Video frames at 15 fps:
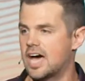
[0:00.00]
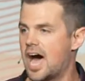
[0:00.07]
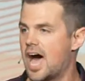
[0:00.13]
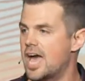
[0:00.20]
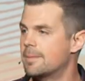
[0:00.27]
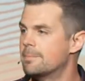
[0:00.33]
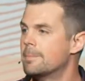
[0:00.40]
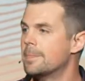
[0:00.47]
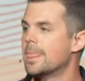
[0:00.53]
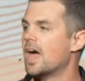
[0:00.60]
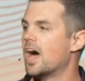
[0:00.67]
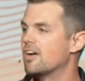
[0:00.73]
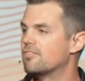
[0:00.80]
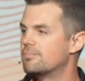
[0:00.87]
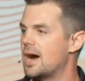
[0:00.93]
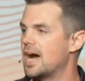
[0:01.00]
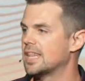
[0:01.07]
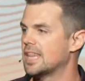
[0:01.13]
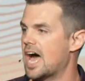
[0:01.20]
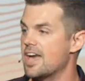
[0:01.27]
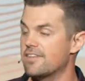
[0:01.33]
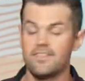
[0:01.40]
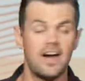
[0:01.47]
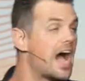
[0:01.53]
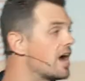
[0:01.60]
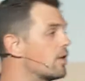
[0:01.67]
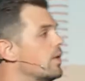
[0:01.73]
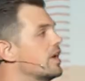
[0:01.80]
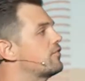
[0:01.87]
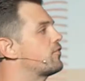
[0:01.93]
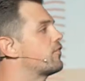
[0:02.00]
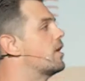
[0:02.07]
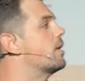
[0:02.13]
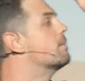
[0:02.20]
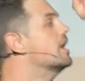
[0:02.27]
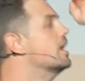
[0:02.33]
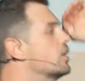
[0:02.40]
time of my life. I went from